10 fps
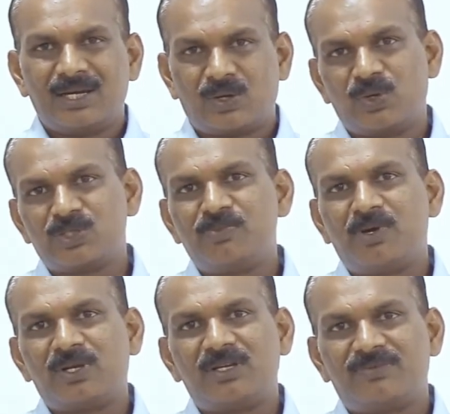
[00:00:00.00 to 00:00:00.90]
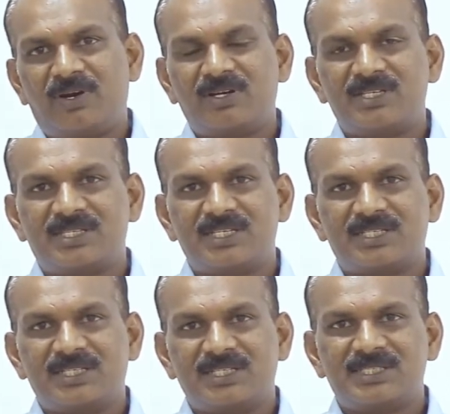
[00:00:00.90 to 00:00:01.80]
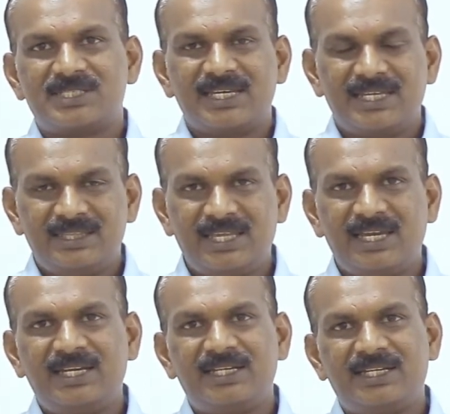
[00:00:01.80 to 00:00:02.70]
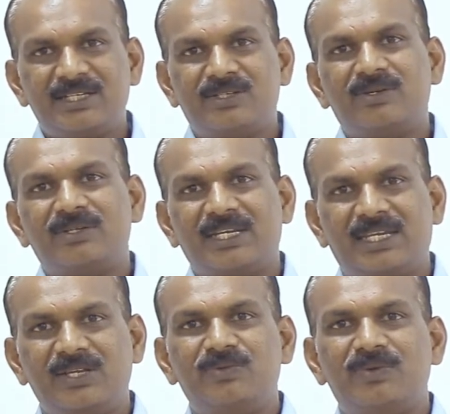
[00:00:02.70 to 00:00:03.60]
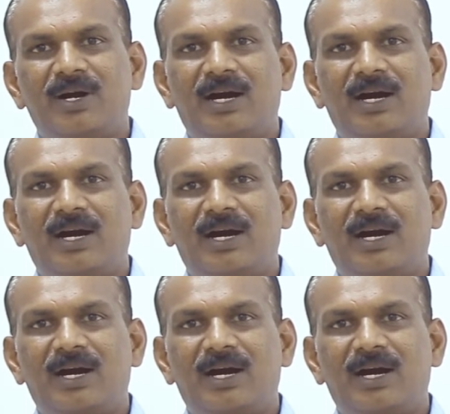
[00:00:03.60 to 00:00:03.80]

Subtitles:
closed model of organization is they did not give